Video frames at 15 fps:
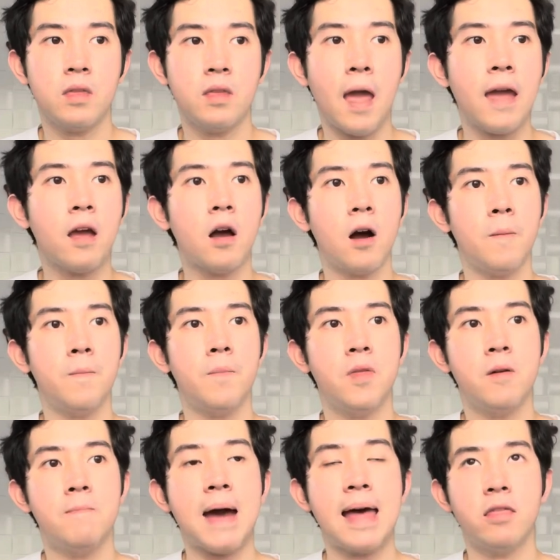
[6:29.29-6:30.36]
take up
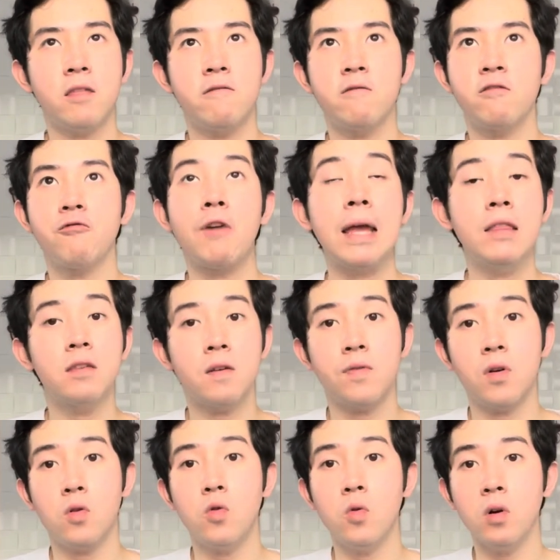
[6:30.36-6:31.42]
the reins of
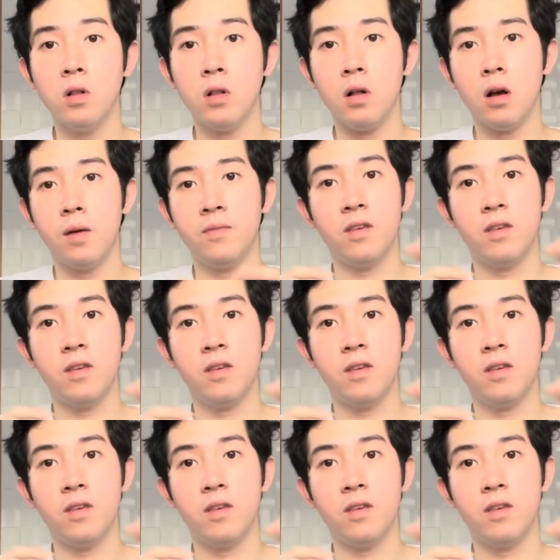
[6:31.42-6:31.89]
the whole